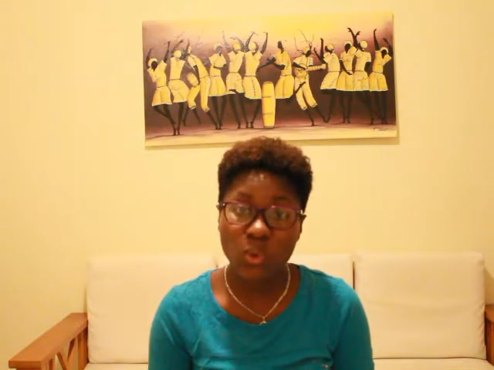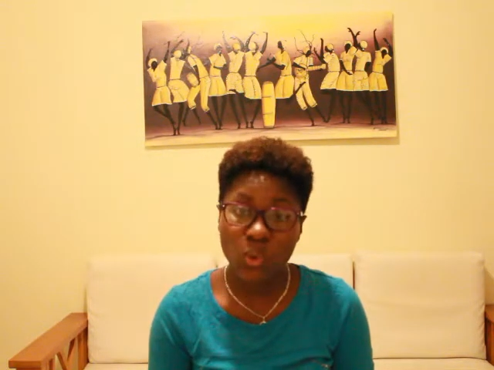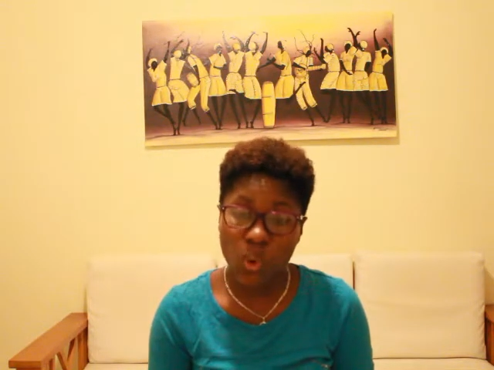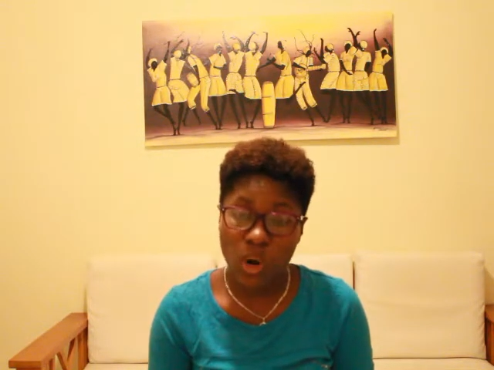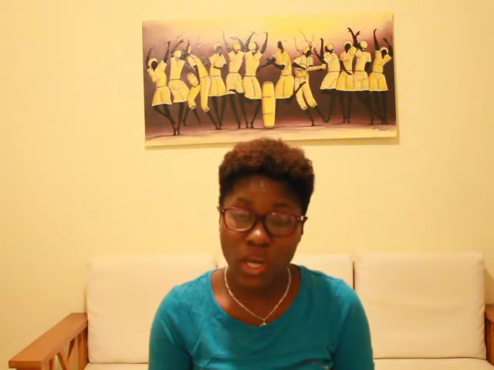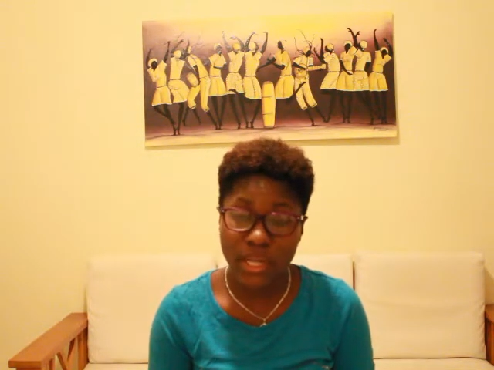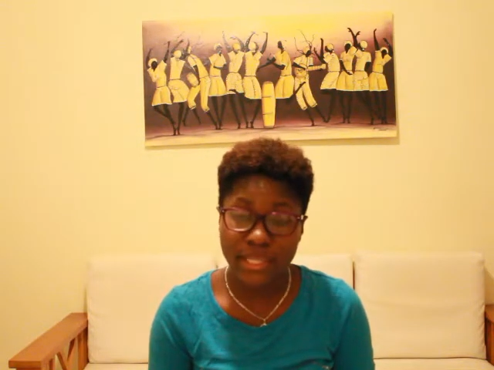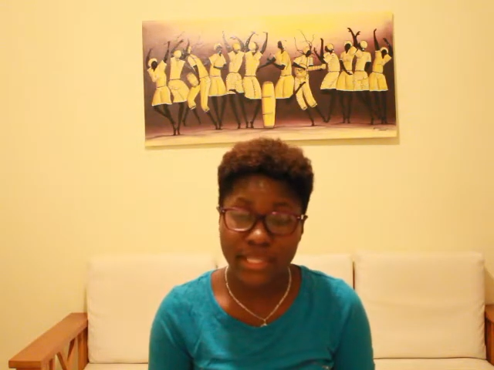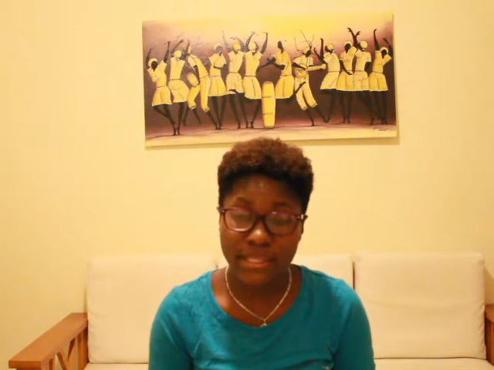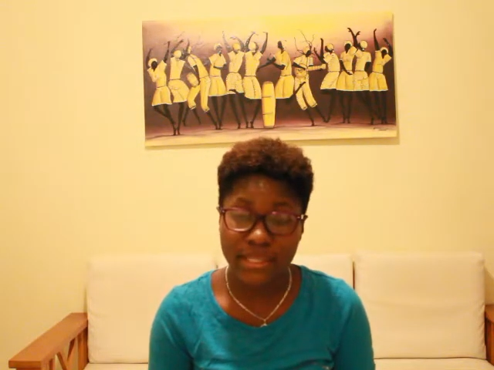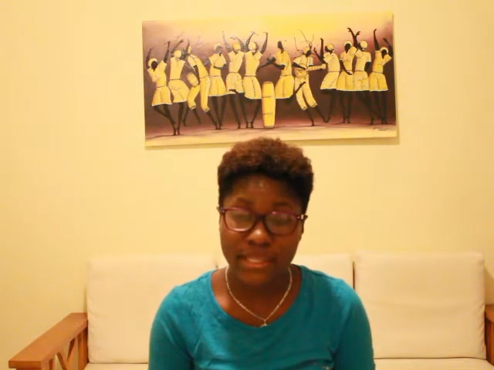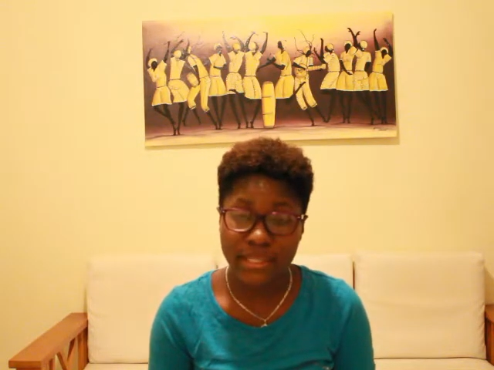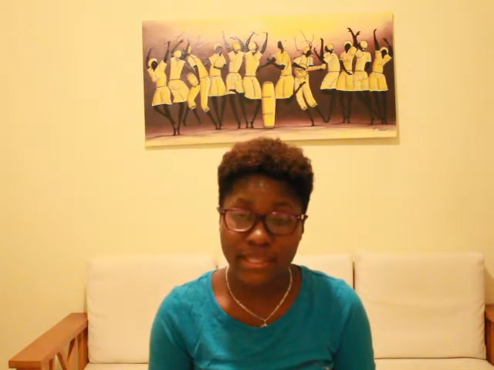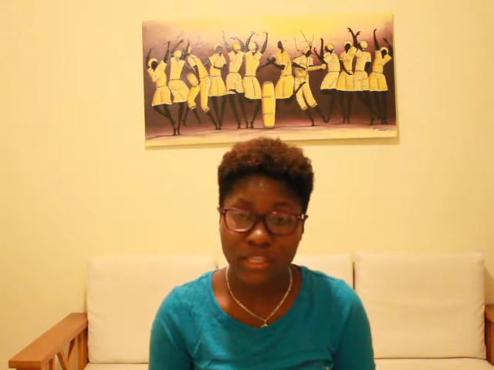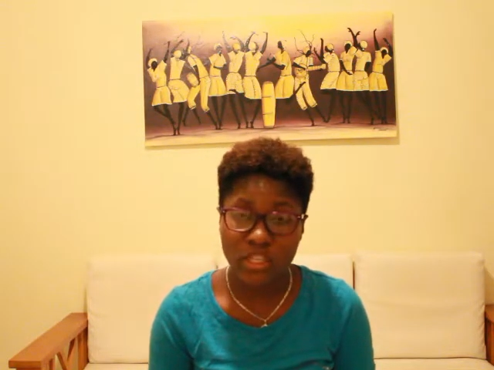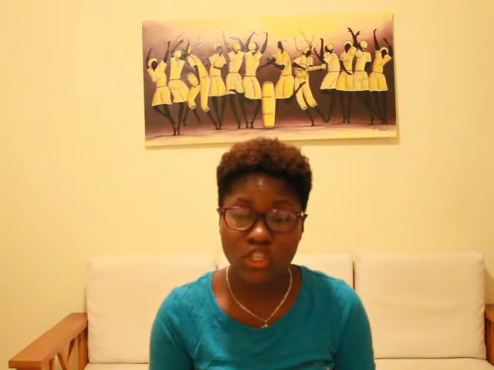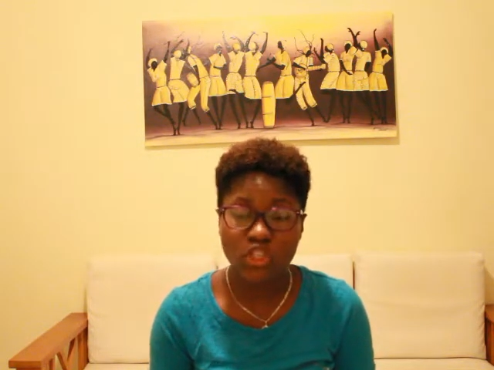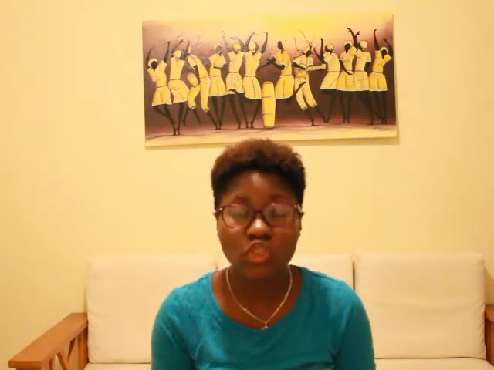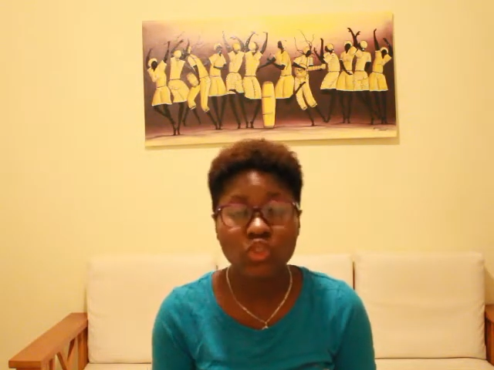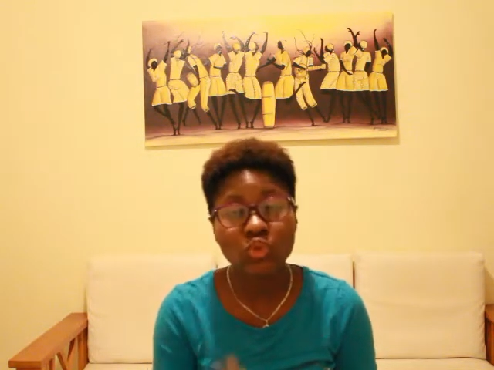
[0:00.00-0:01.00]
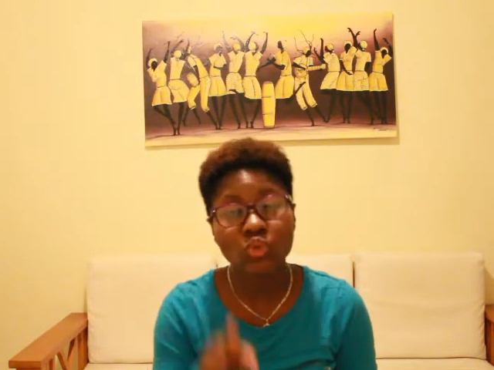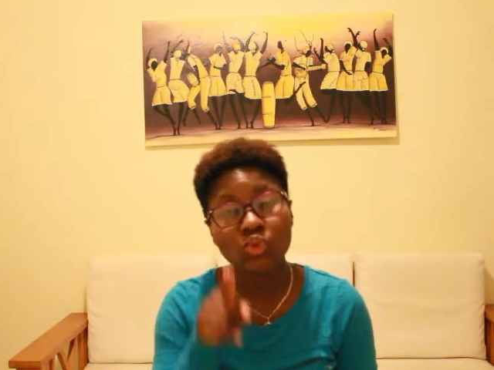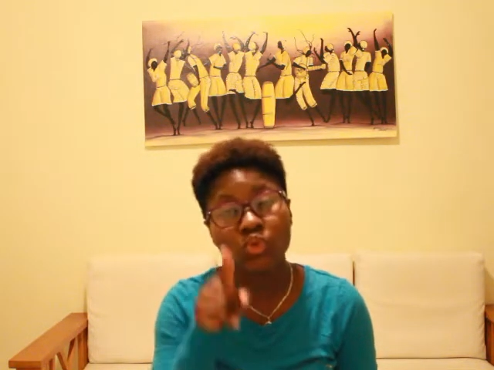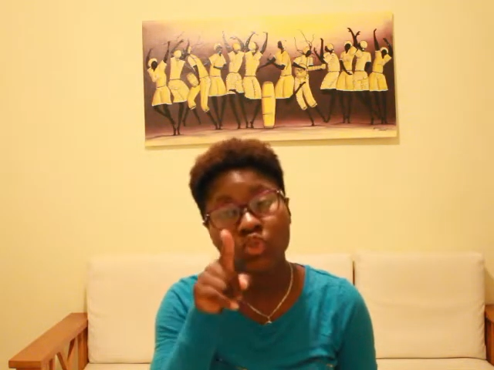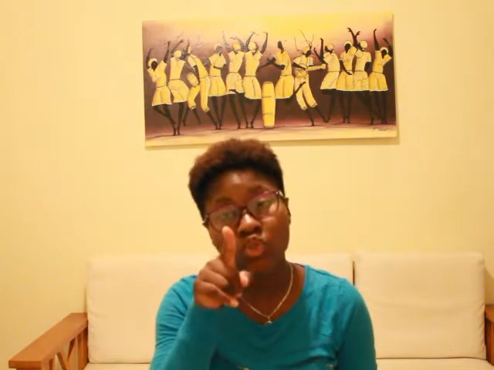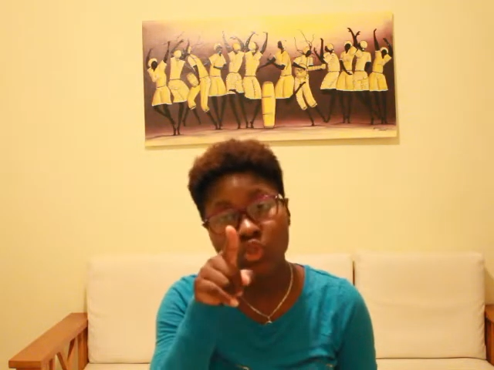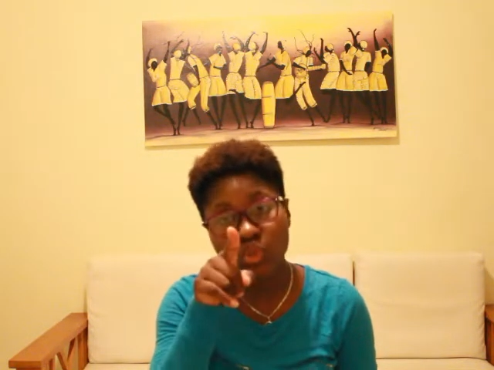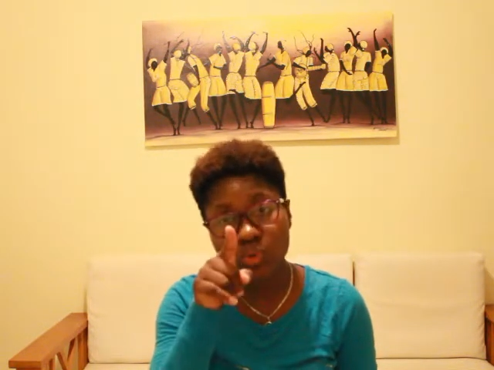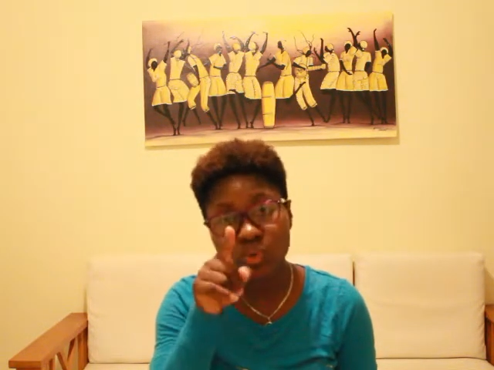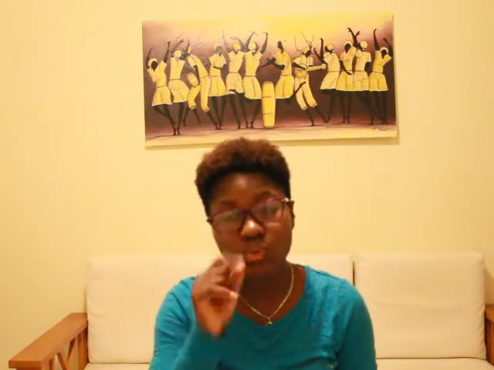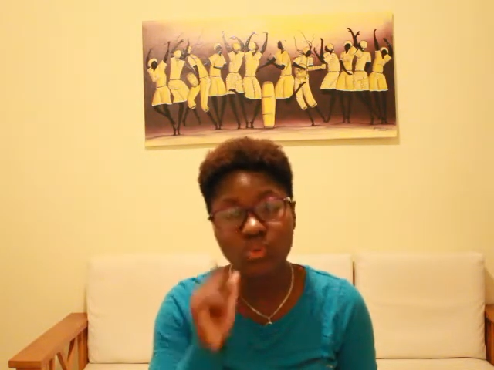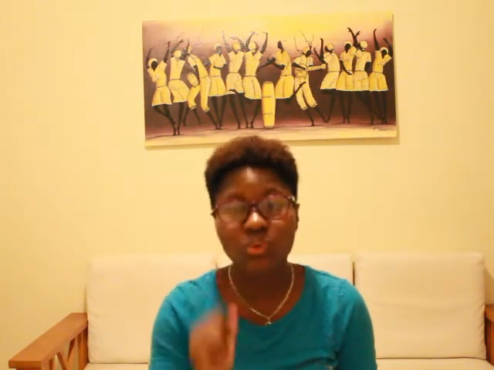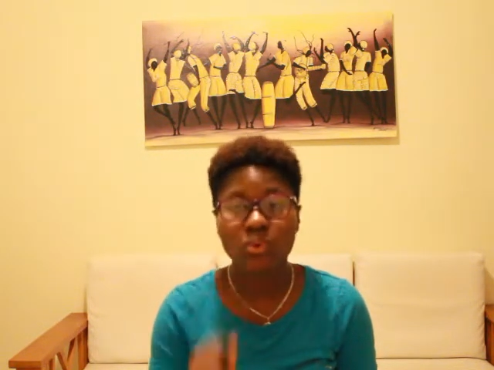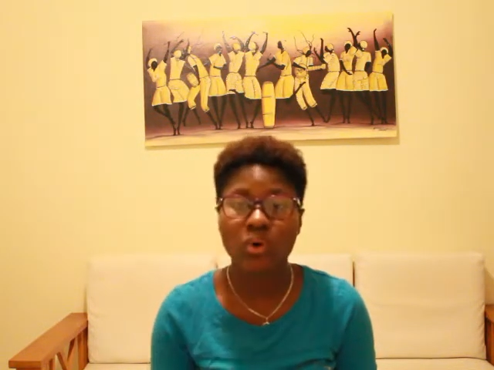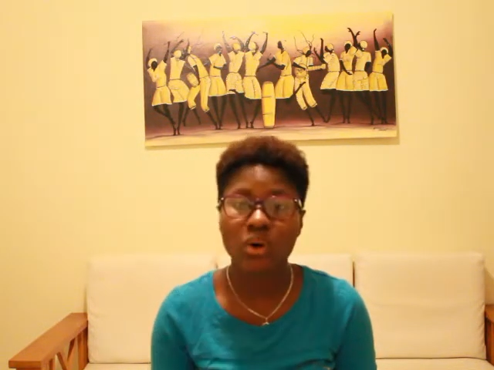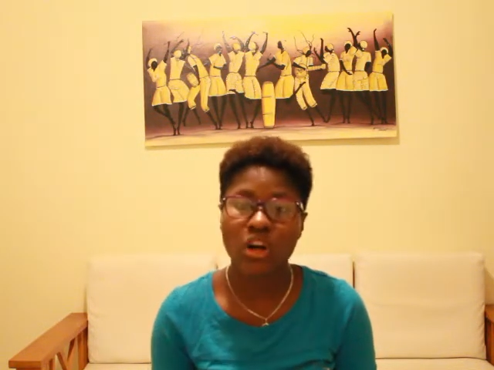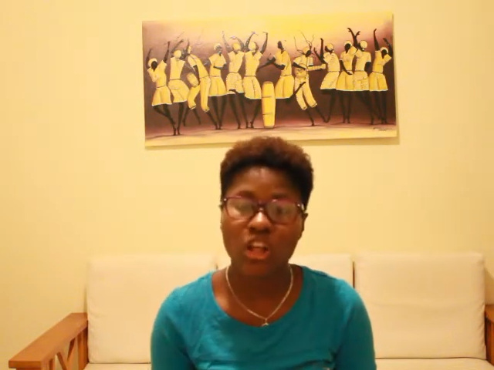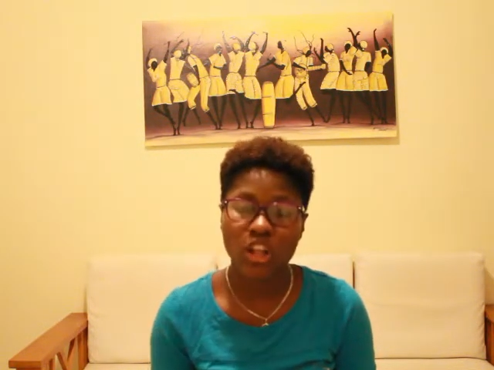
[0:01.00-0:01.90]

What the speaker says: quality do you